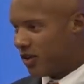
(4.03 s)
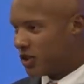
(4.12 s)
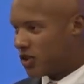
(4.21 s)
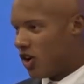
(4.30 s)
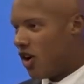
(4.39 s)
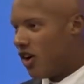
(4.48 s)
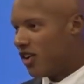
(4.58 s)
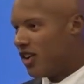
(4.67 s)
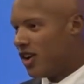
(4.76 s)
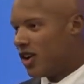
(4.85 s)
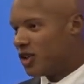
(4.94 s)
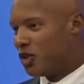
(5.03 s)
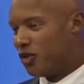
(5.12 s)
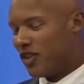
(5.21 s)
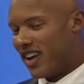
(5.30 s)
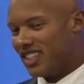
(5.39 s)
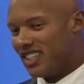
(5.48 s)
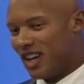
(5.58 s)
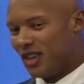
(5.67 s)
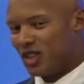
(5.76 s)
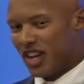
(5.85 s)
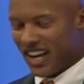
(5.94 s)
which we're all true fans
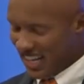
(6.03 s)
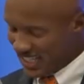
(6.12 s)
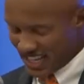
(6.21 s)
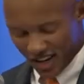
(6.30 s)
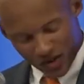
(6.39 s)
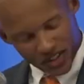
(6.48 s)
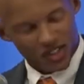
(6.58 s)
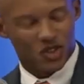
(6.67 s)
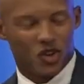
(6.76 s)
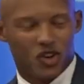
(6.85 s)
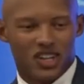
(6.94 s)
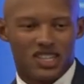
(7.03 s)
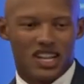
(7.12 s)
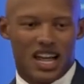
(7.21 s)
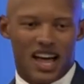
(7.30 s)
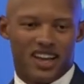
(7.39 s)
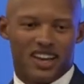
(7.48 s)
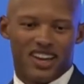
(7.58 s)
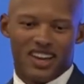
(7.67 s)
of, so I got to say a quick story to that.